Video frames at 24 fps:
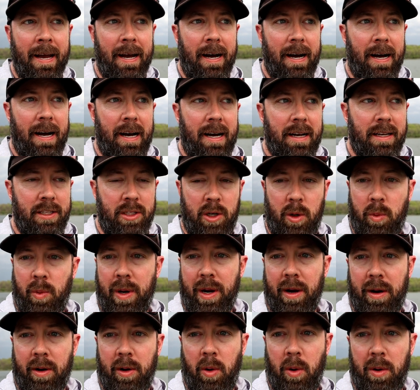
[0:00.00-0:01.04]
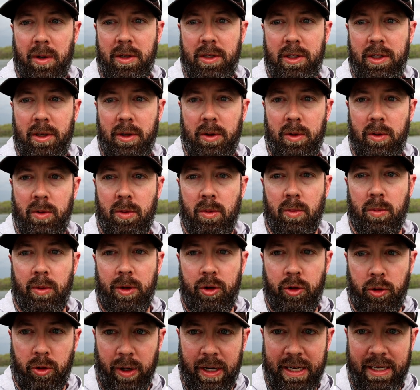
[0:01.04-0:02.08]
Uh, so we are going to
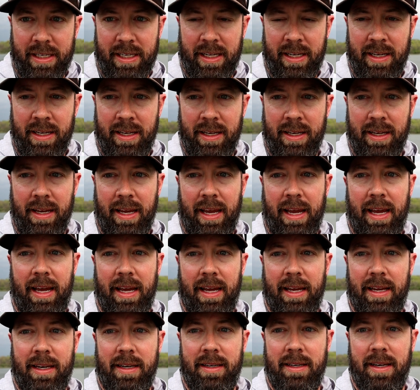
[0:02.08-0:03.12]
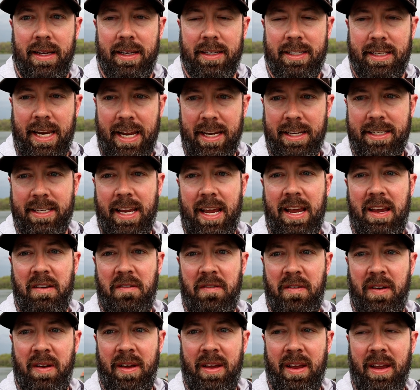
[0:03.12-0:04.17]
retreat and stay
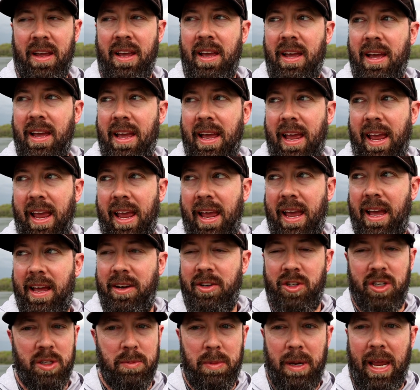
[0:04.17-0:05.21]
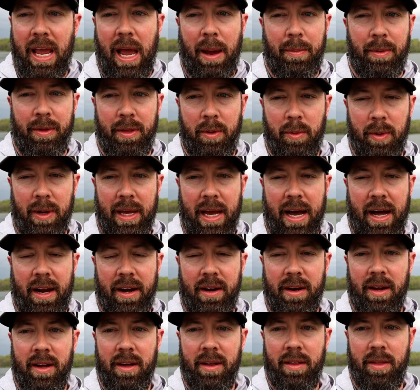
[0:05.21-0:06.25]
safe and just be happy that we
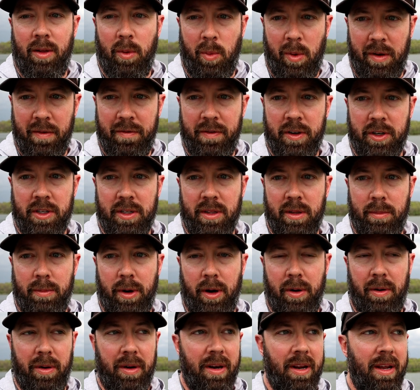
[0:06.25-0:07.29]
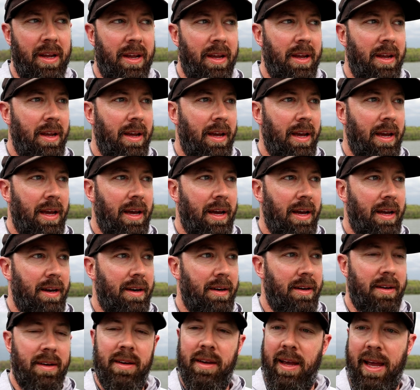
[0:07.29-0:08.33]
got the one fish in the boat
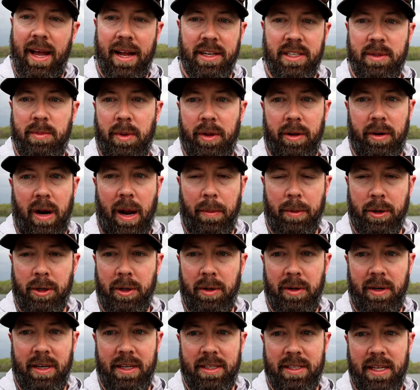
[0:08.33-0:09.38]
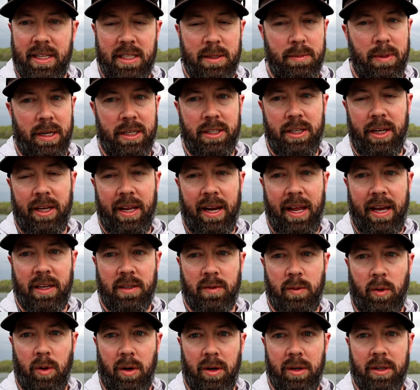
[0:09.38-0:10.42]
and had some other opportunities. That's the best you can
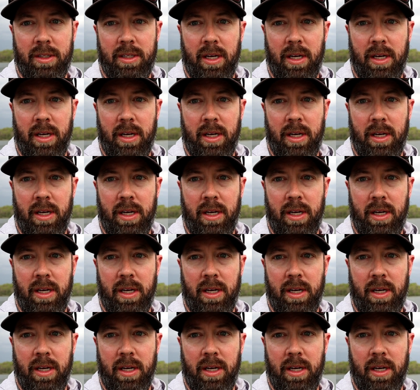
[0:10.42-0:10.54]
ask for.